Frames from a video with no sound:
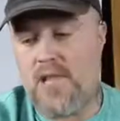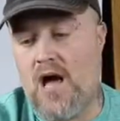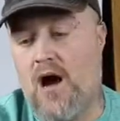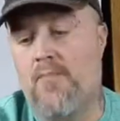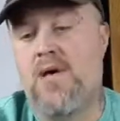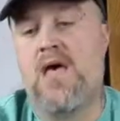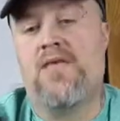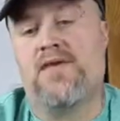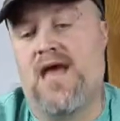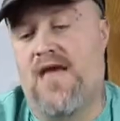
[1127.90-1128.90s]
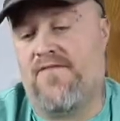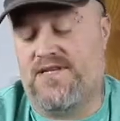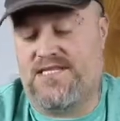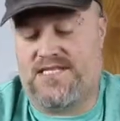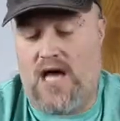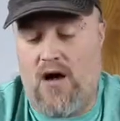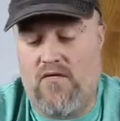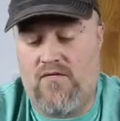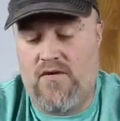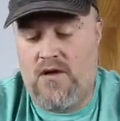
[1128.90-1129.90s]
The knife
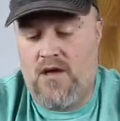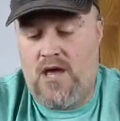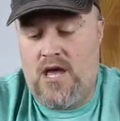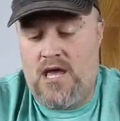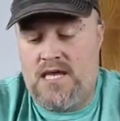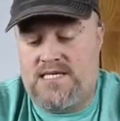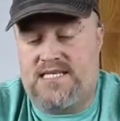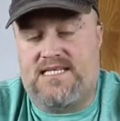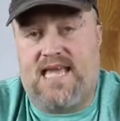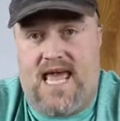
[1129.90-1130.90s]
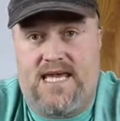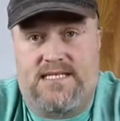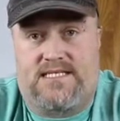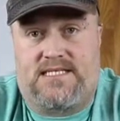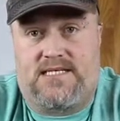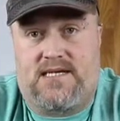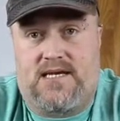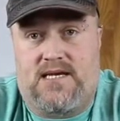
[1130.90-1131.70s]
itself stays